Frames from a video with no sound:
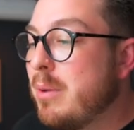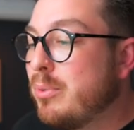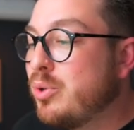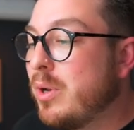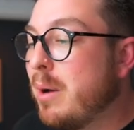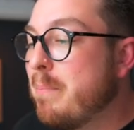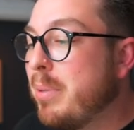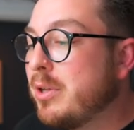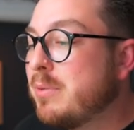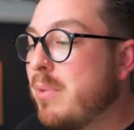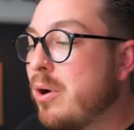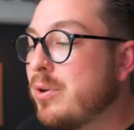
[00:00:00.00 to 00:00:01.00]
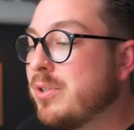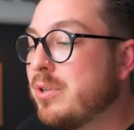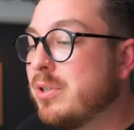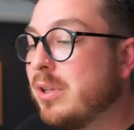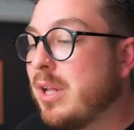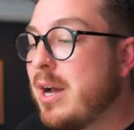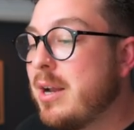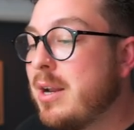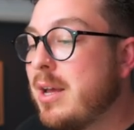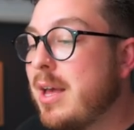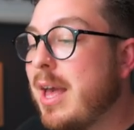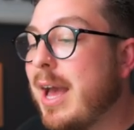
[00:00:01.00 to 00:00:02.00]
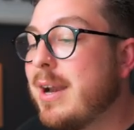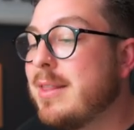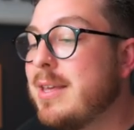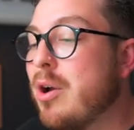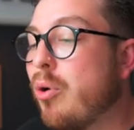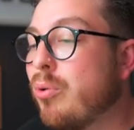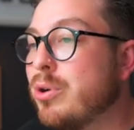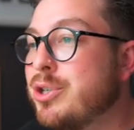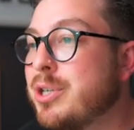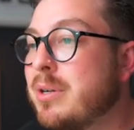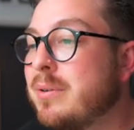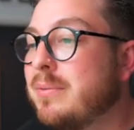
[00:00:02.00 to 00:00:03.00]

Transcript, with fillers: between our bottom horizontal line and the origin.